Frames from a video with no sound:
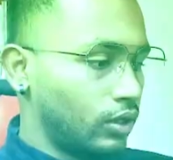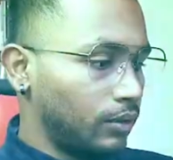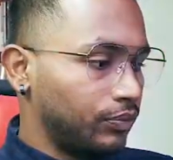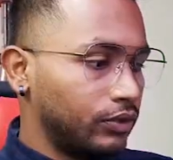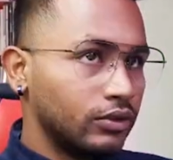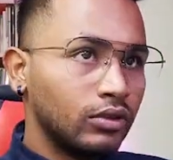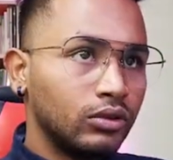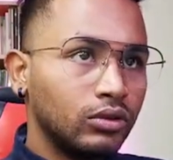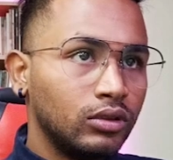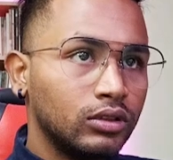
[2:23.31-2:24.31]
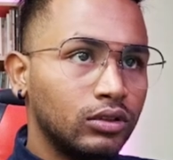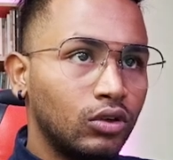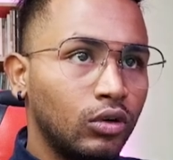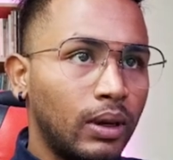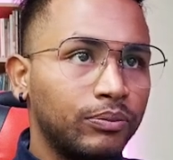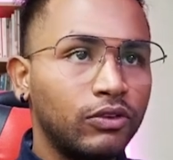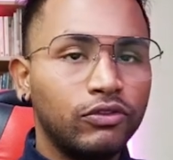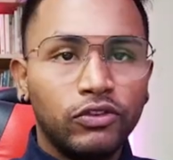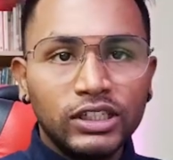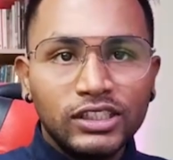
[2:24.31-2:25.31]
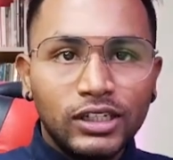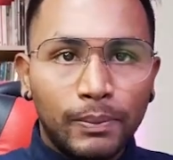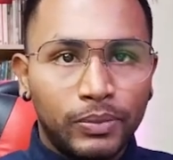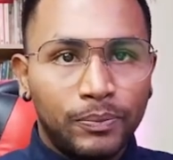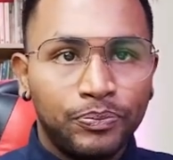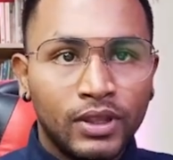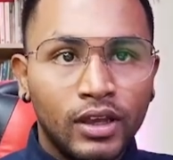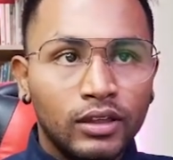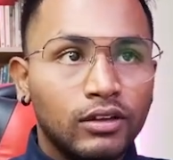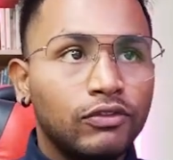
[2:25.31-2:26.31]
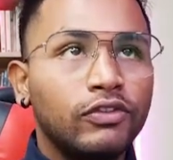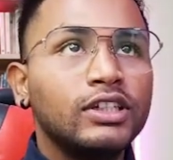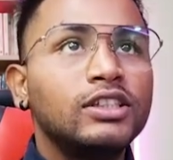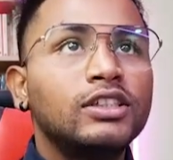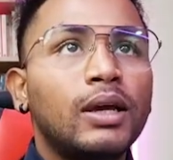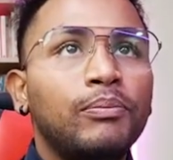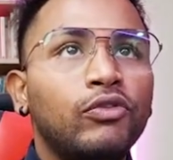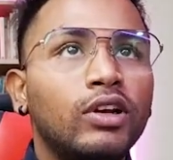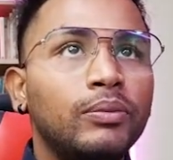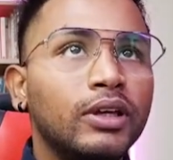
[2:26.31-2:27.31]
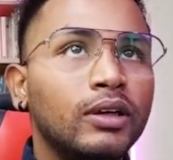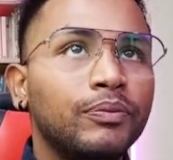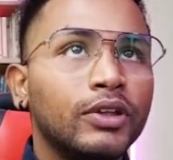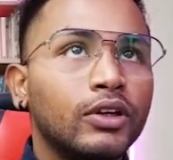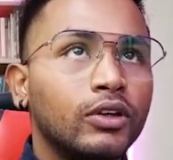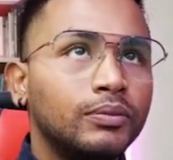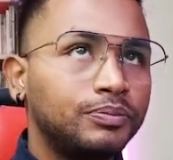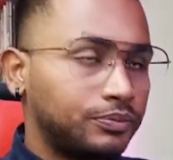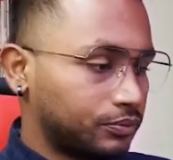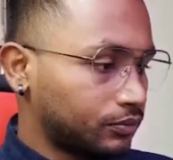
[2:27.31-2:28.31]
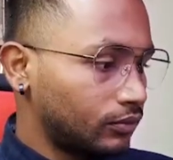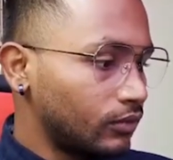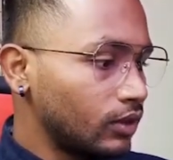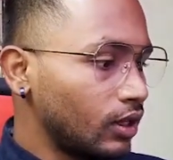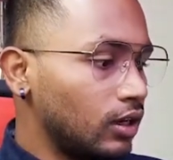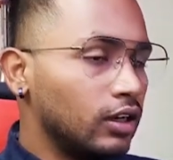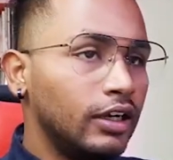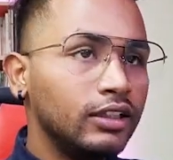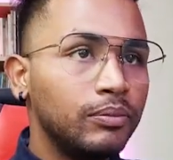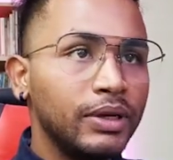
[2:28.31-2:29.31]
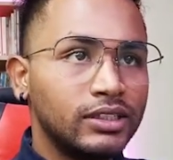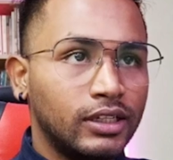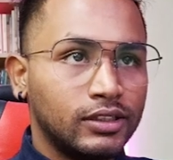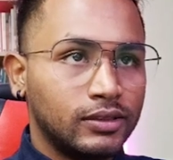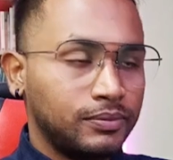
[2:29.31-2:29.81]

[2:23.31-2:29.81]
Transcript: Okay, so the roadmap, the first step will be, learning the basic